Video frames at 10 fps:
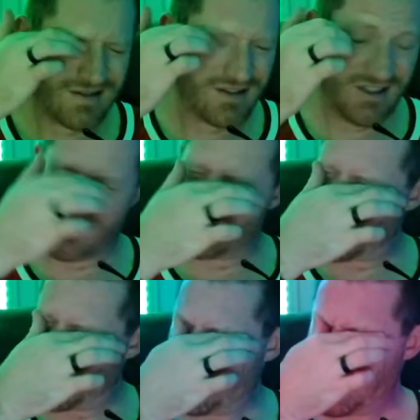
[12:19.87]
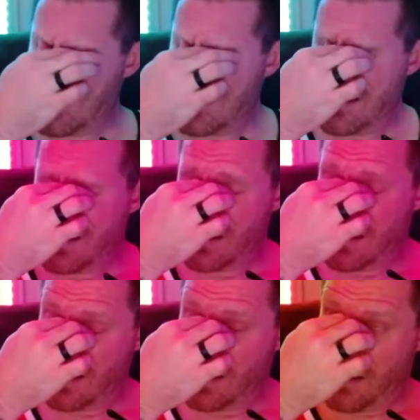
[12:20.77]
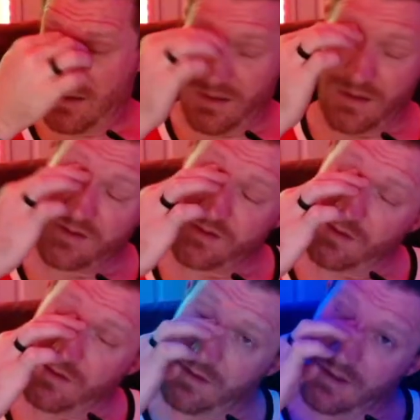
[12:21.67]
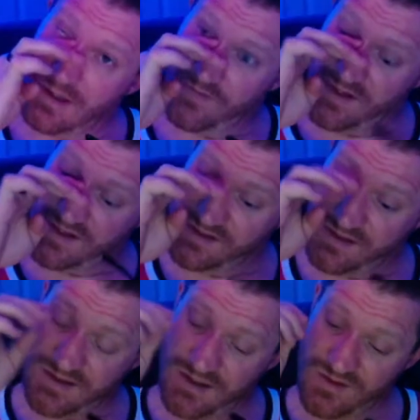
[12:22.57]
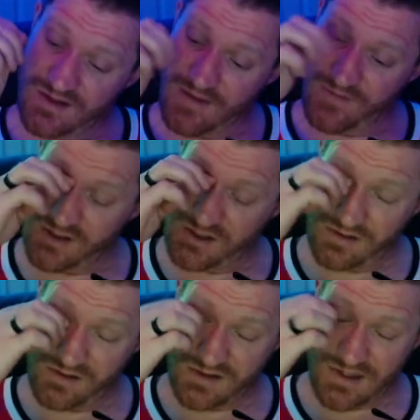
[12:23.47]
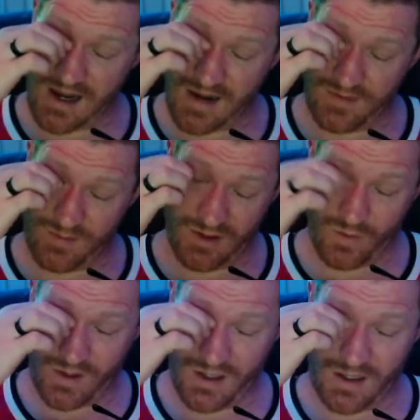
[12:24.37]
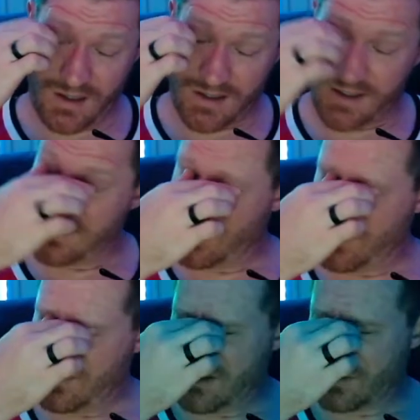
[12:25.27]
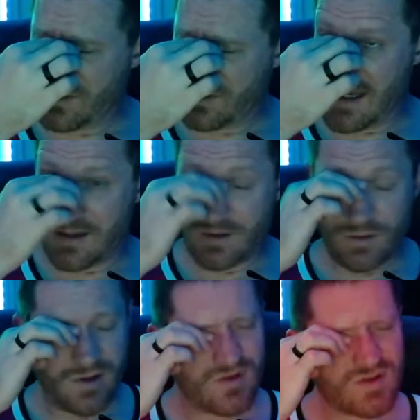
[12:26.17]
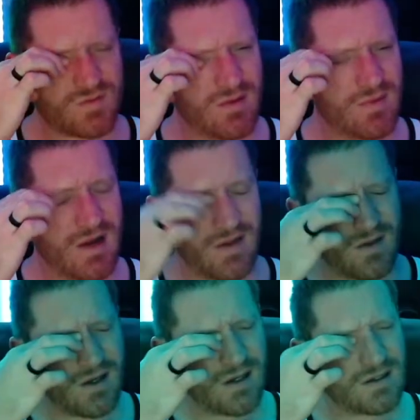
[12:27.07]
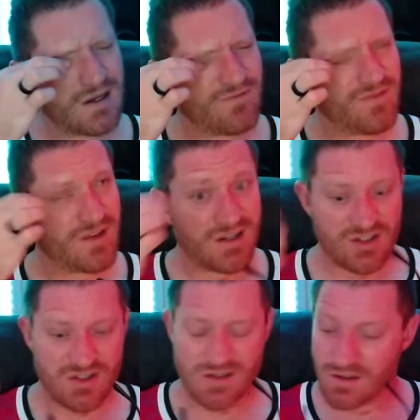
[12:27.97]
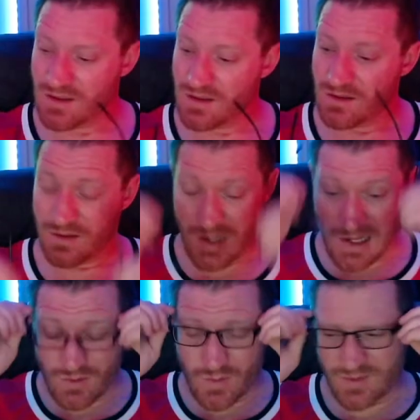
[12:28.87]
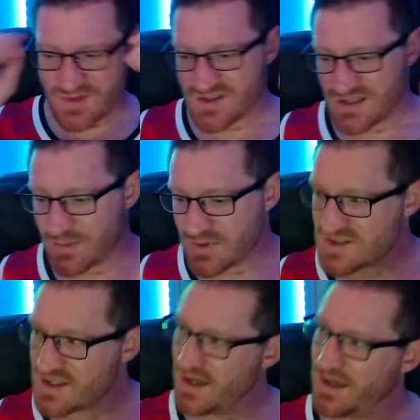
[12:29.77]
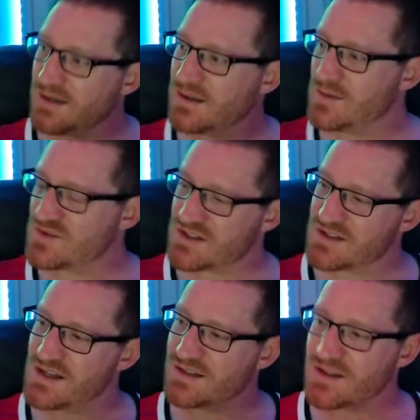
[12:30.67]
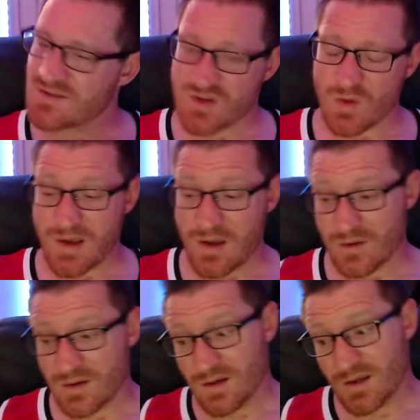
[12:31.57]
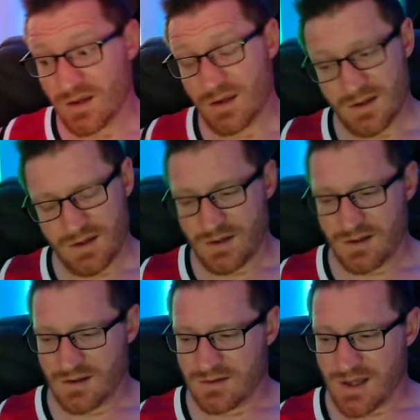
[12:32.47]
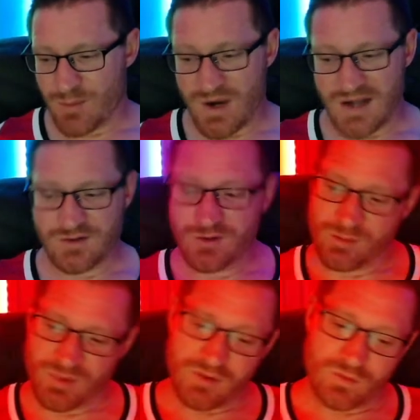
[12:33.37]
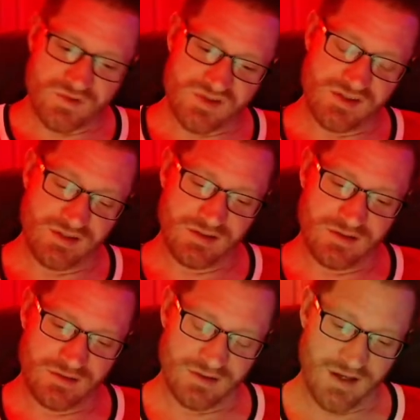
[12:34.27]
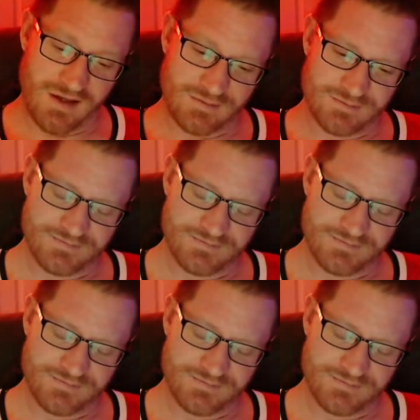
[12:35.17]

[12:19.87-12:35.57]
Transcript: Eastern time. So if this continues to have issues and I have to be awake and I do deal with that, who knows? Maybe by then, and I'm finished, I won't be able to sleep, and I'll say, hey, I'm just going to take the telescope out. Not practical, but we'll see again.